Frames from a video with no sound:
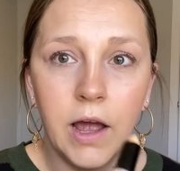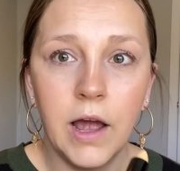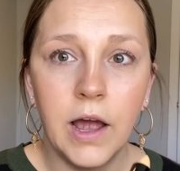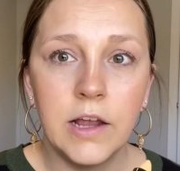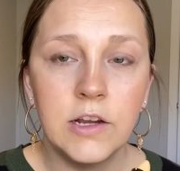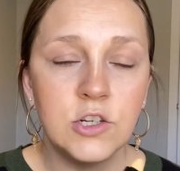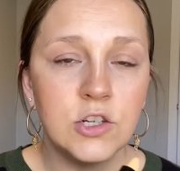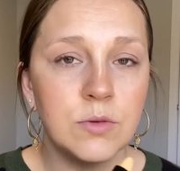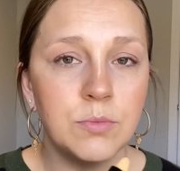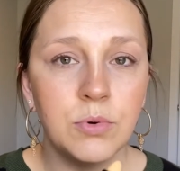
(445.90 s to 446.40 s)
I
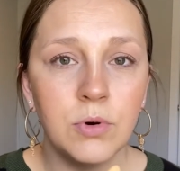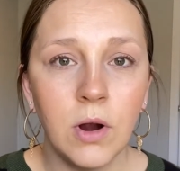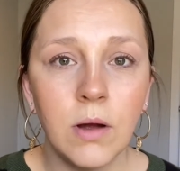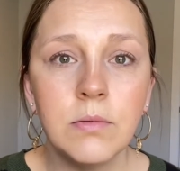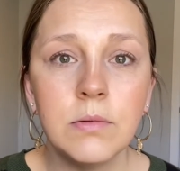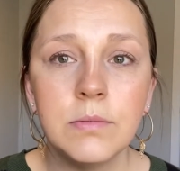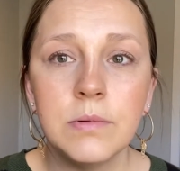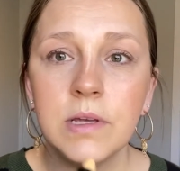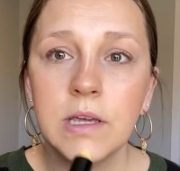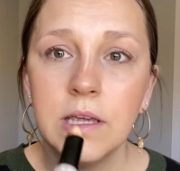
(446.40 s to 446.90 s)
should
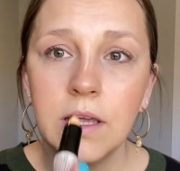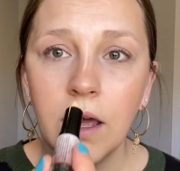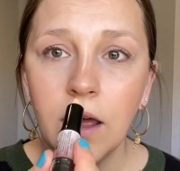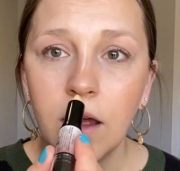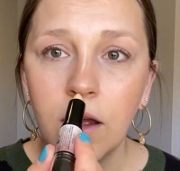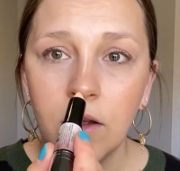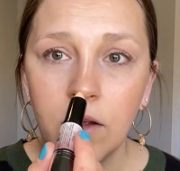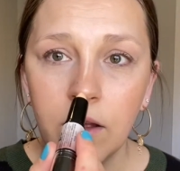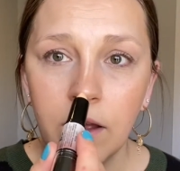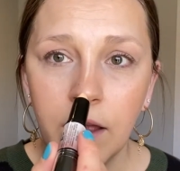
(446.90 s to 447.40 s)
probably
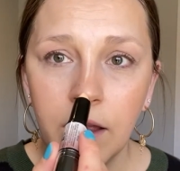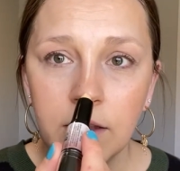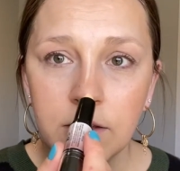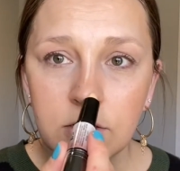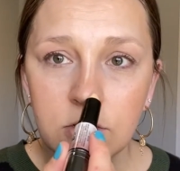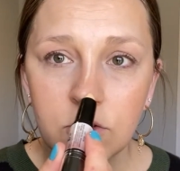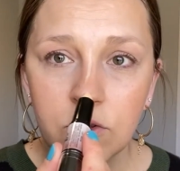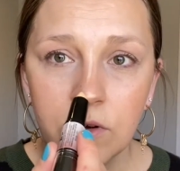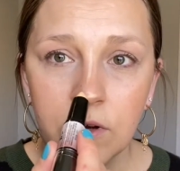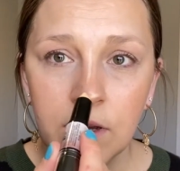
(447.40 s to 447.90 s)
yell and
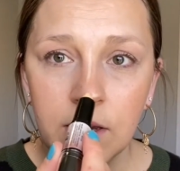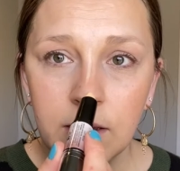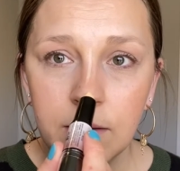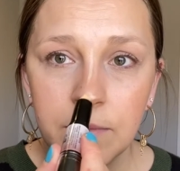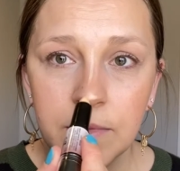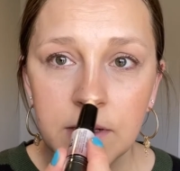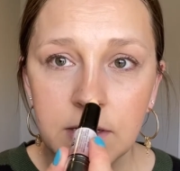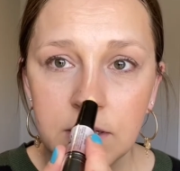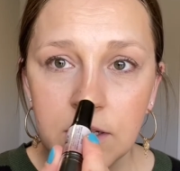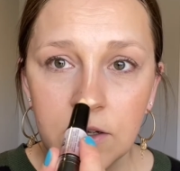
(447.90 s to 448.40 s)
scream
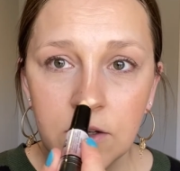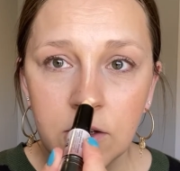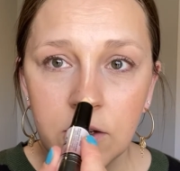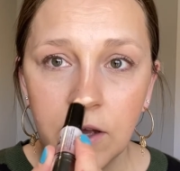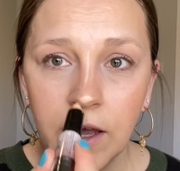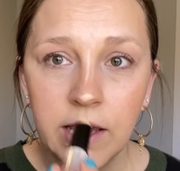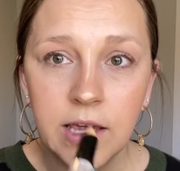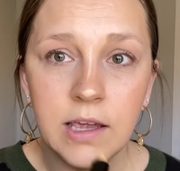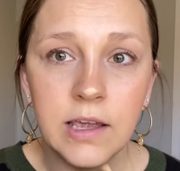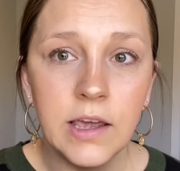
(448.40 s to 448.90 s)
until
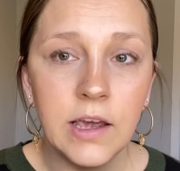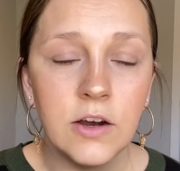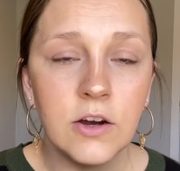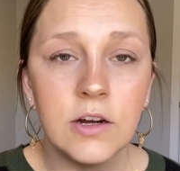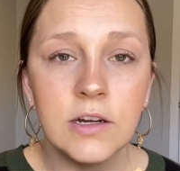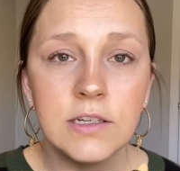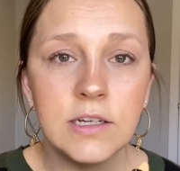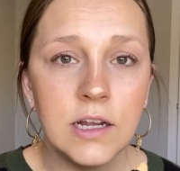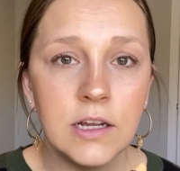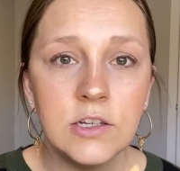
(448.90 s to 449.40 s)
I can get her
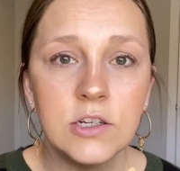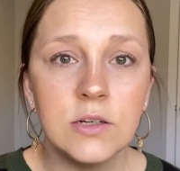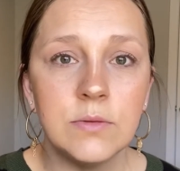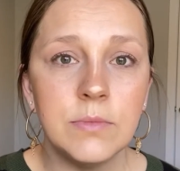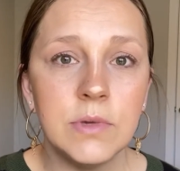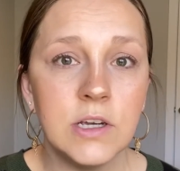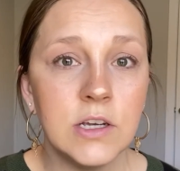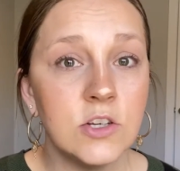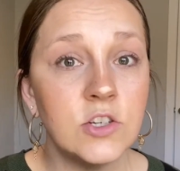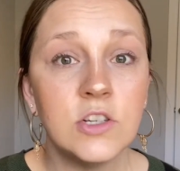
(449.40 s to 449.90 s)
attention
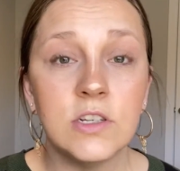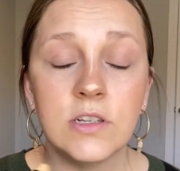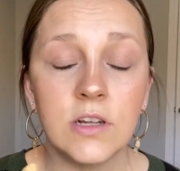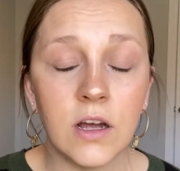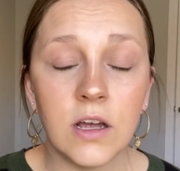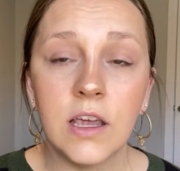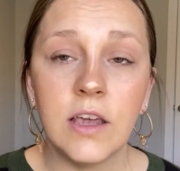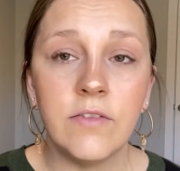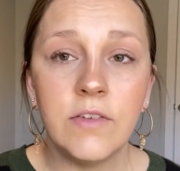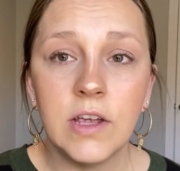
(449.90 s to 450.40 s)
because she's
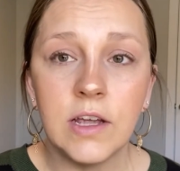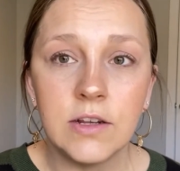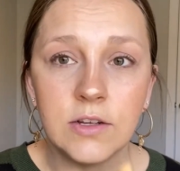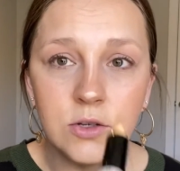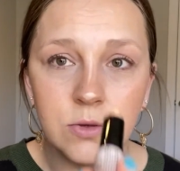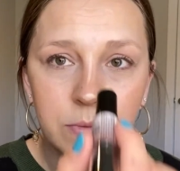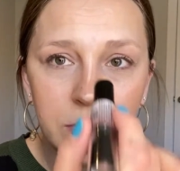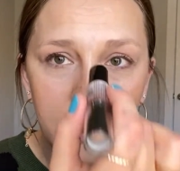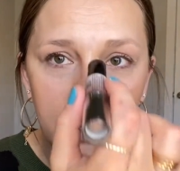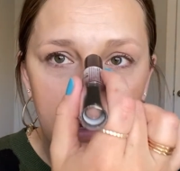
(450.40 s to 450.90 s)
not giving it to
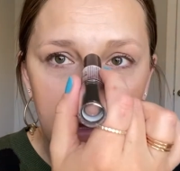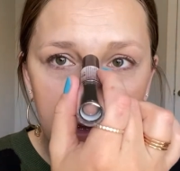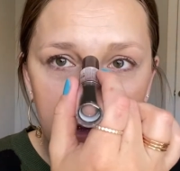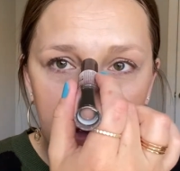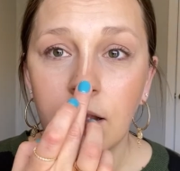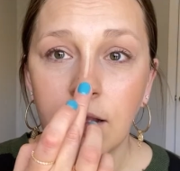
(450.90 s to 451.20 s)
me.